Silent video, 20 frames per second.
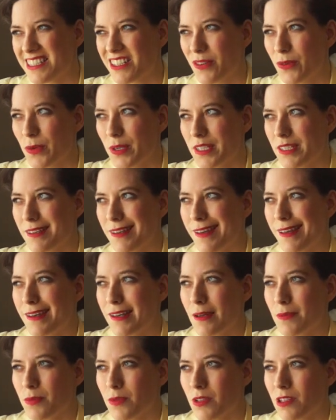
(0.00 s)
it's going
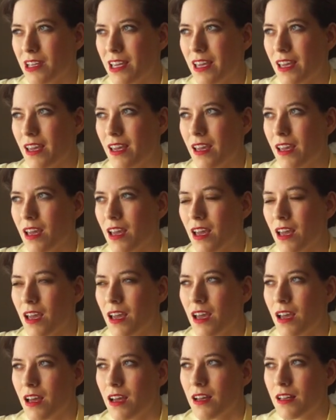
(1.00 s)
to end up
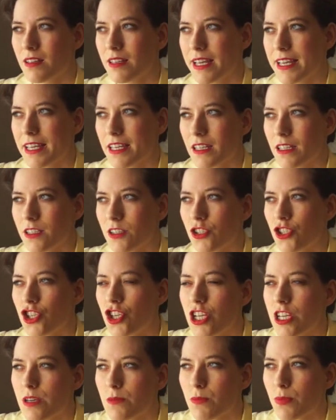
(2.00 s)
looking like
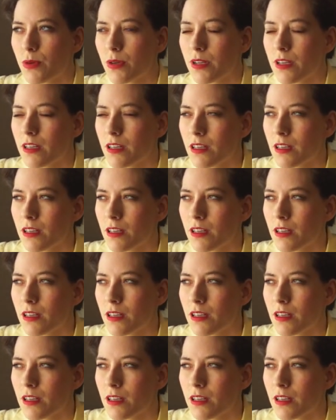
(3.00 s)
cheap